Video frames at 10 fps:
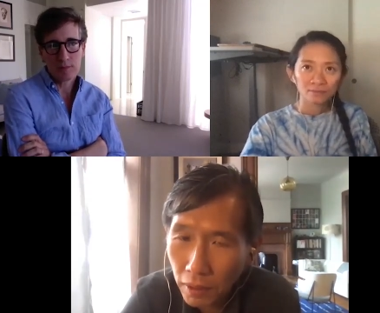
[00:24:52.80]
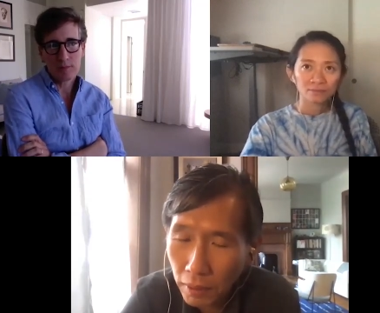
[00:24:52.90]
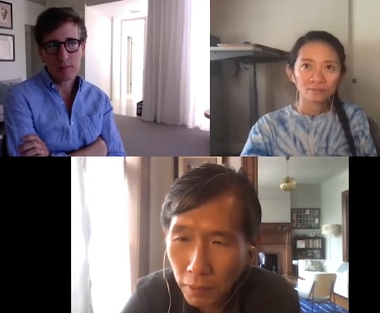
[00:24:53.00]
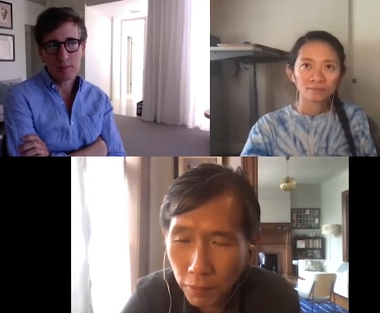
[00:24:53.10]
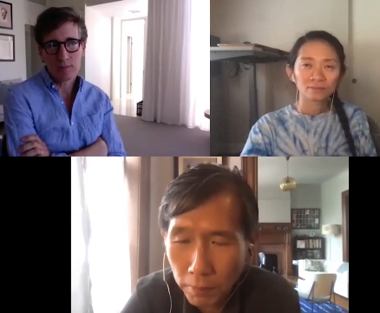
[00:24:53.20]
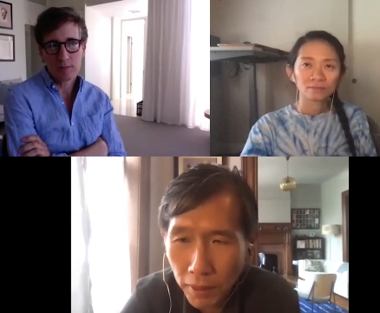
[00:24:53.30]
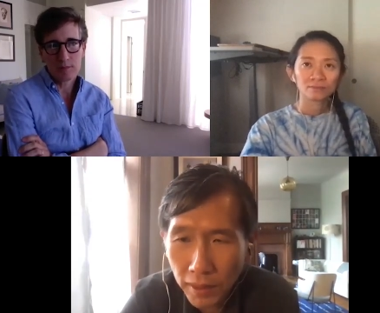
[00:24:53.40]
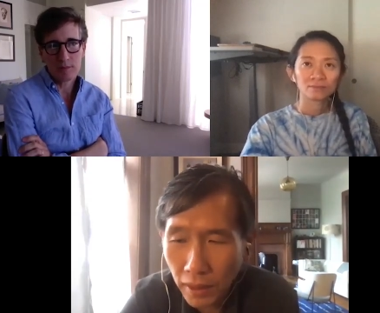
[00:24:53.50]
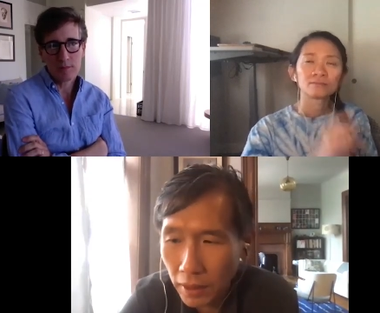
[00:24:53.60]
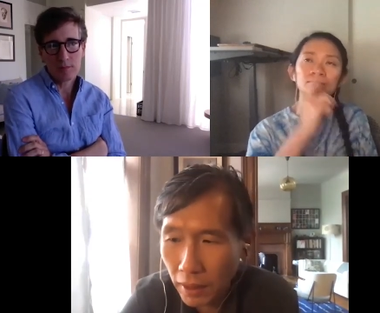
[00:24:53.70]
Speaker 1: I mean, the film
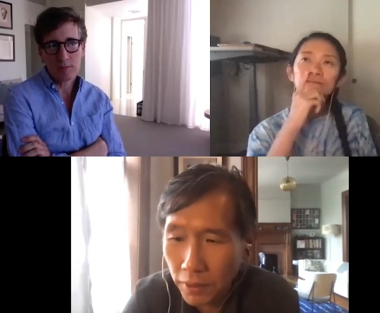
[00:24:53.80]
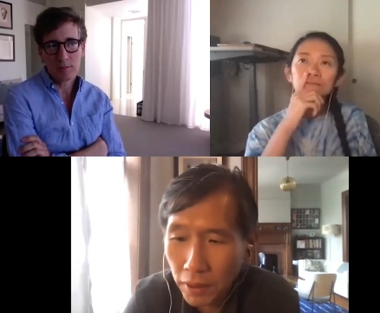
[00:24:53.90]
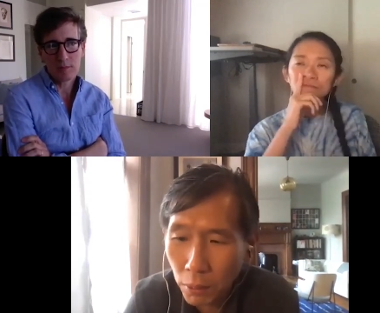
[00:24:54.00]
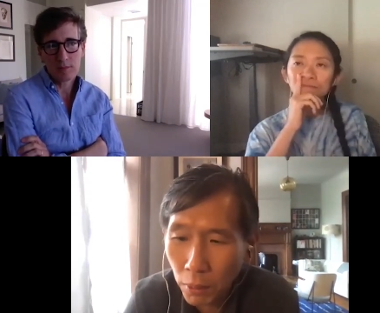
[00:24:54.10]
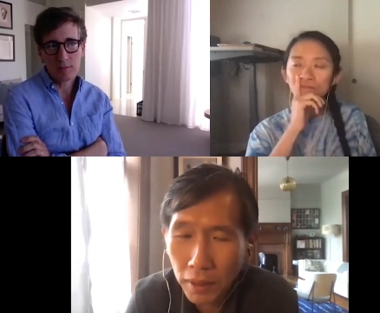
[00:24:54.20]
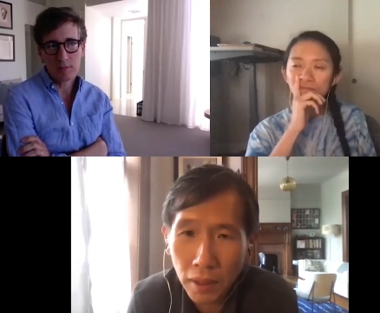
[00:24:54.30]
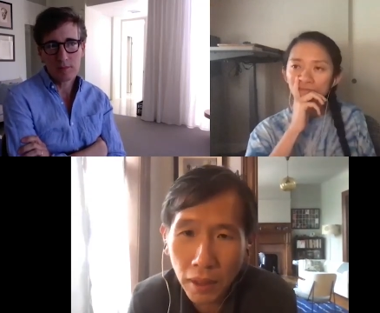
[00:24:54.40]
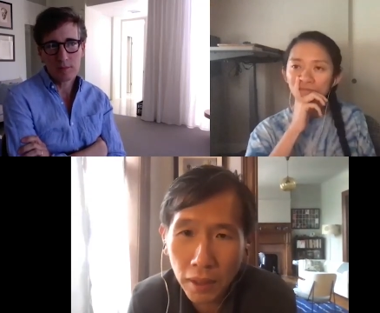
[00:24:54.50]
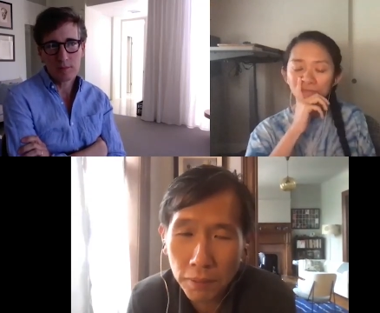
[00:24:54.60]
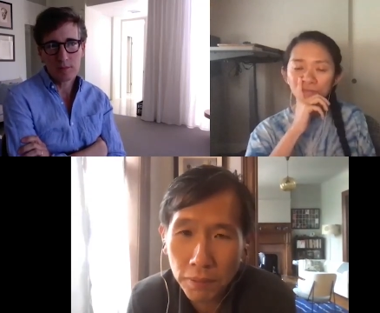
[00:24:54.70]
does cover quite a
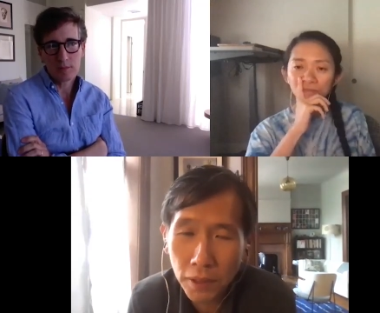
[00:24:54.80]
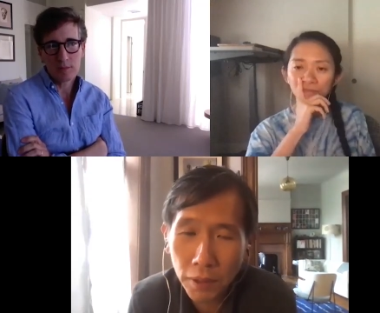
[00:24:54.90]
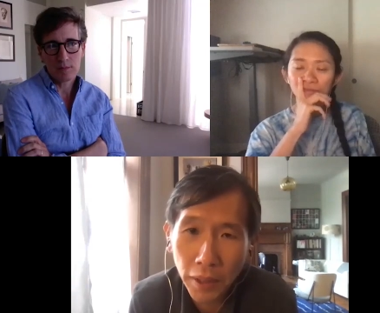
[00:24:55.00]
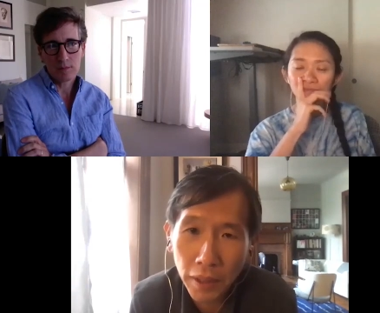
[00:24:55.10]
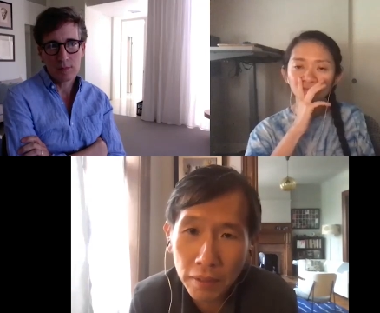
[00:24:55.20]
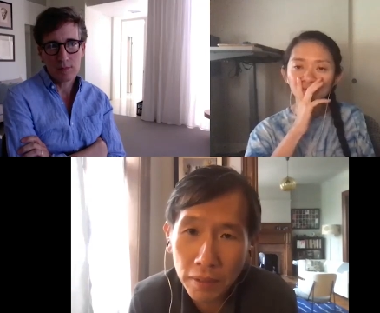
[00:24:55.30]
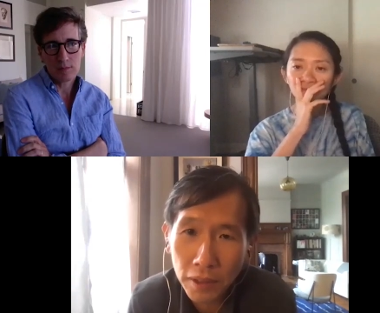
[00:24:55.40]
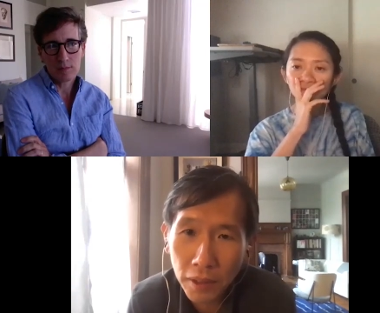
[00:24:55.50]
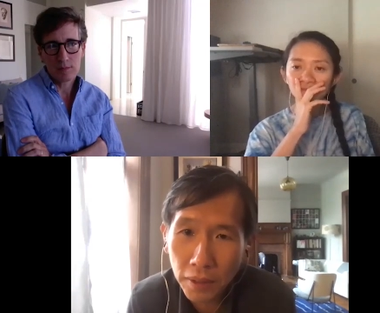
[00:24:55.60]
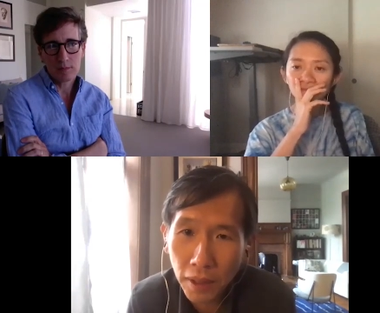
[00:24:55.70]
lot of terrain,
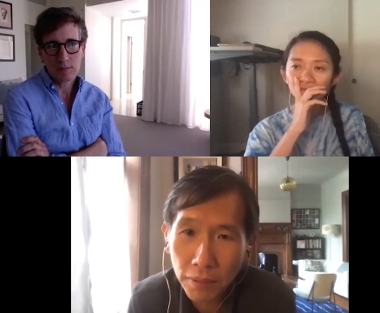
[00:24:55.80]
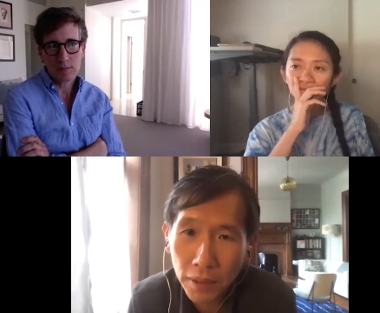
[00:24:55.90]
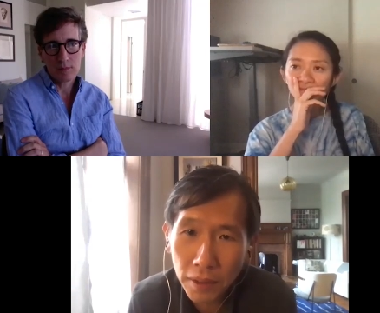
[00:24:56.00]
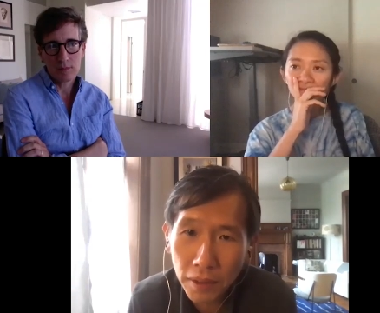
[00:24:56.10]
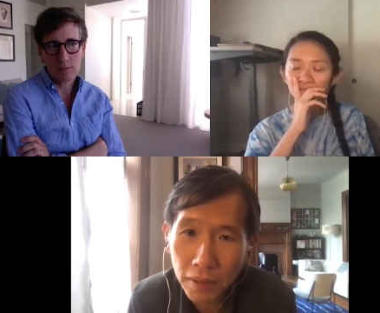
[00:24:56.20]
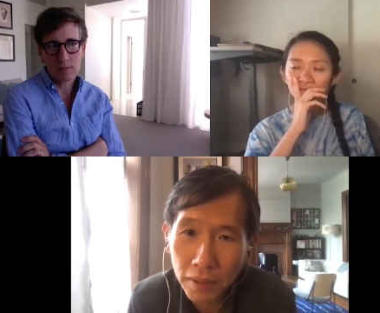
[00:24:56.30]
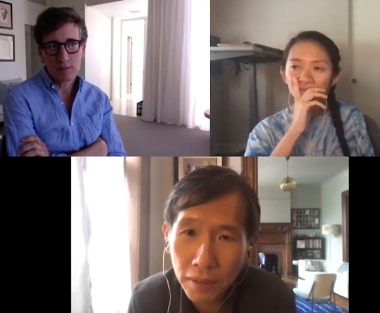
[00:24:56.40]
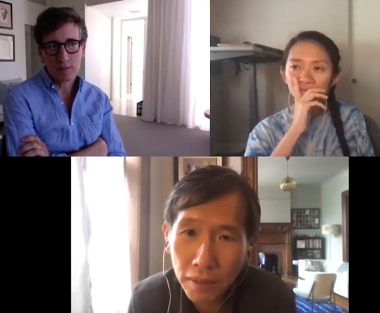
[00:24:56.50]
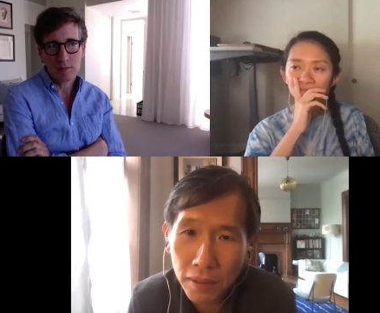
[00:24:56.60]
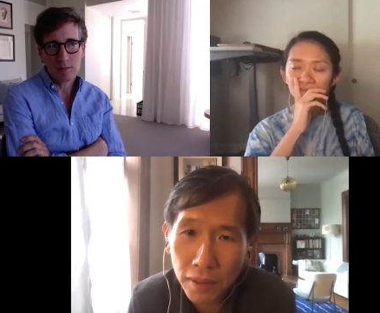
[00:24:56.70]
geographically
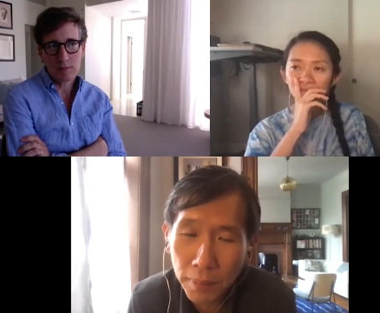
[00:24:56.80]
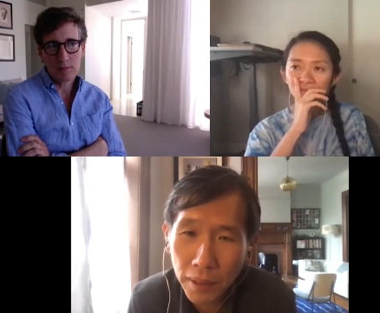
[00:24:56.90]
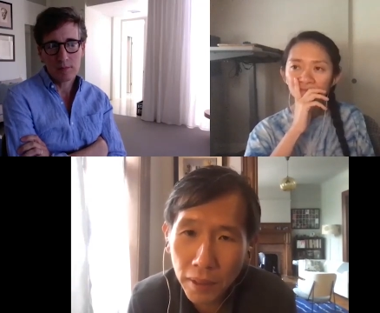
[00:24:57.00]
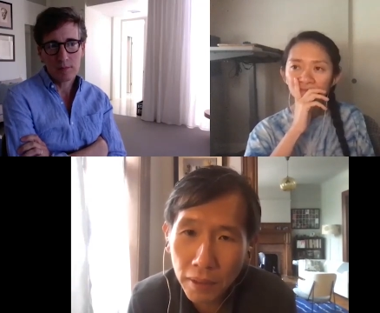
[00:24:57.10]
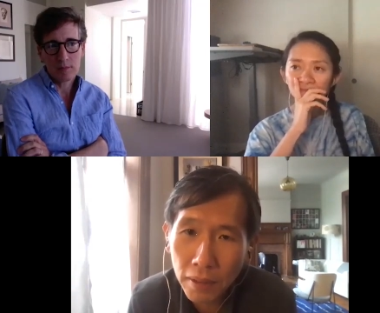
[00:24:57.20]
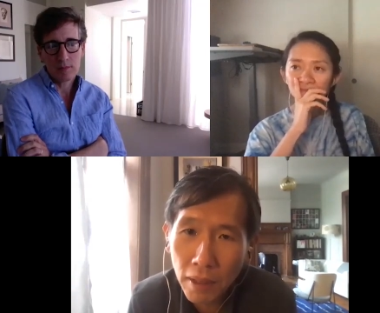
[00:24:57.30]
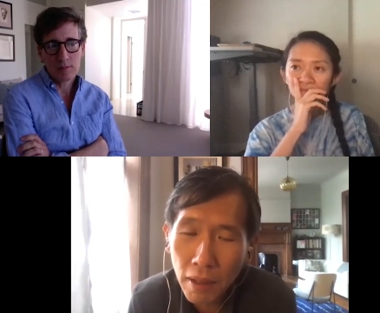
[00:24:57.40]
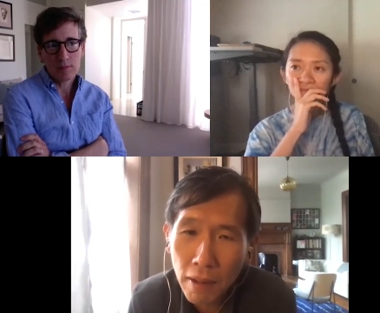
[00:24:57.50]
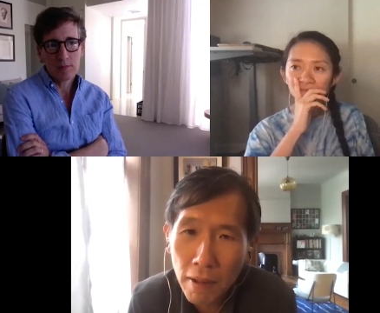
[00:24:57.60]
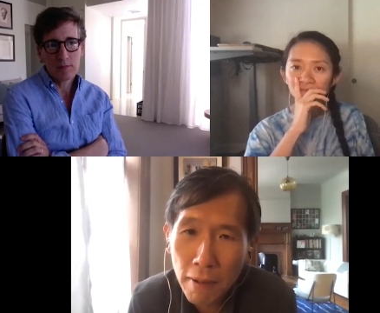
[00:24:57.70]
speaking.
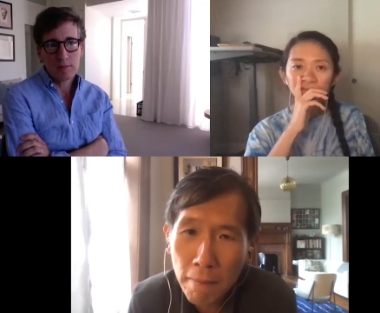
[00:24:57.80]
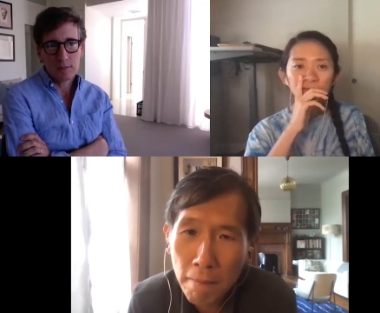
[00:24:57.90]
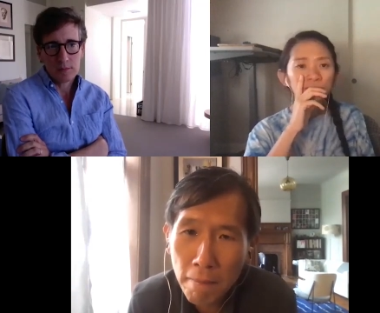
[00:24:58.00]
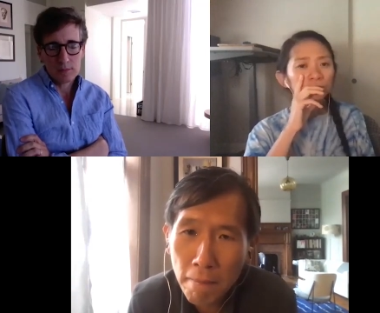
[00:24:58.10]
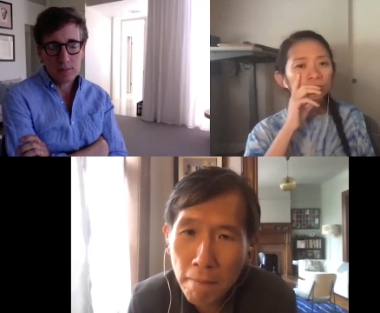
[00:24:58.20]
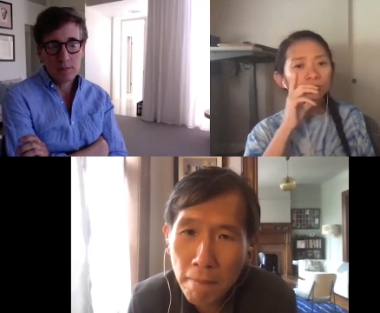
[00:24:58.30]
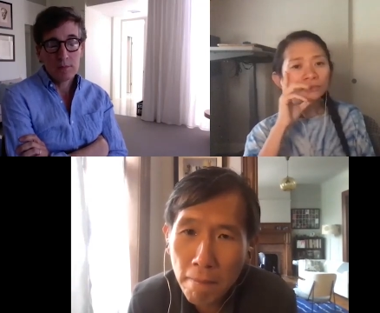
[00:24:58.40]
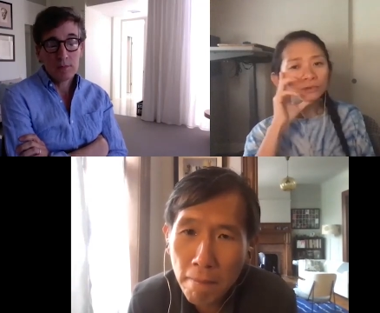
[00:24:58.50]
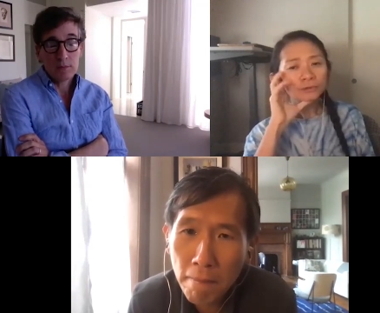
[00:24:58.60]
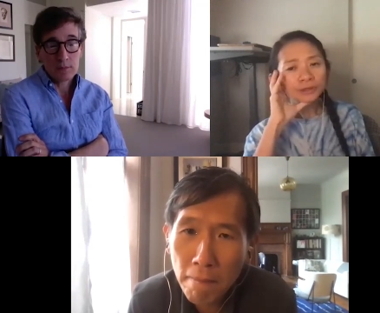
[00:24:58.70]

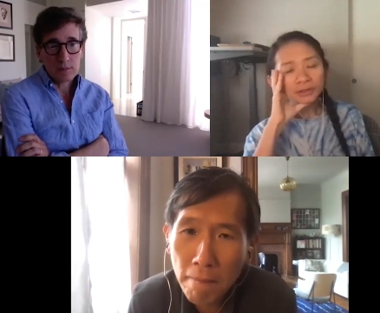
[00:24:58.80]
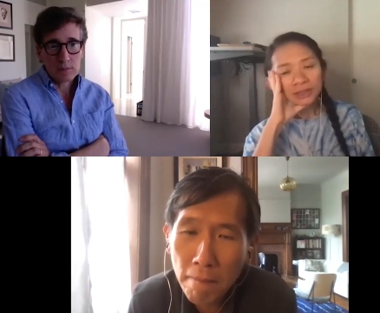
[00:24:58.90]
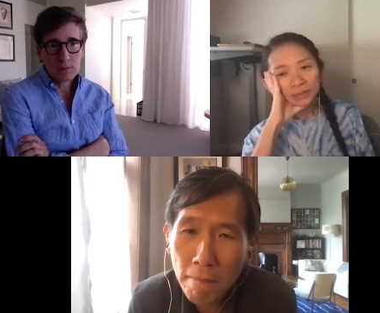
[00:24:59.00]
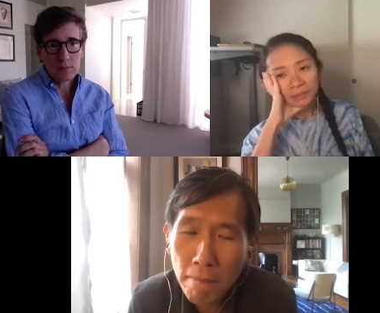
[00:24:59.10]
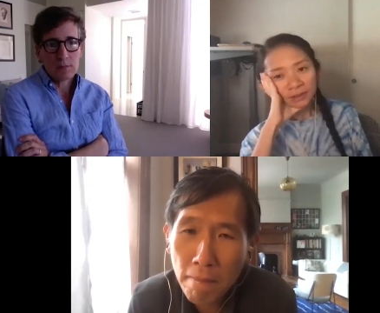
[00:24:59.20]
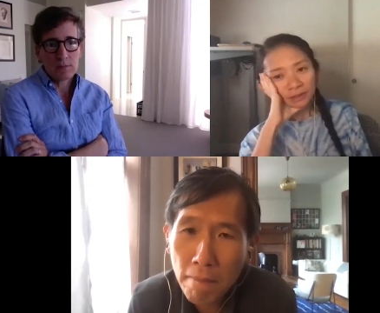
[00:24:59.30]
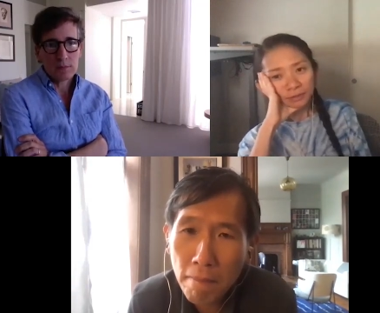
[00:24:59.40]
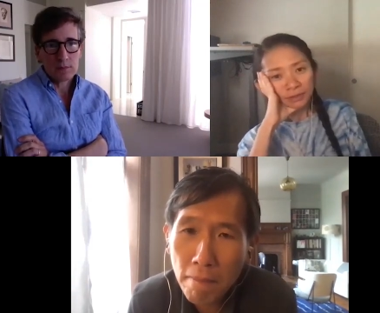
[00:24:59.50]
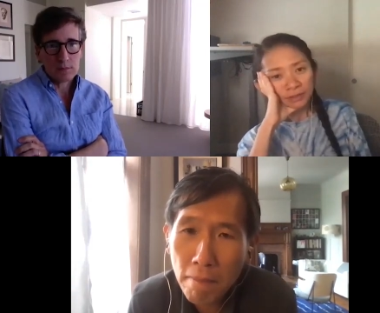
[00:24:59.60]
Speaker 2: What would you say, Peter, was the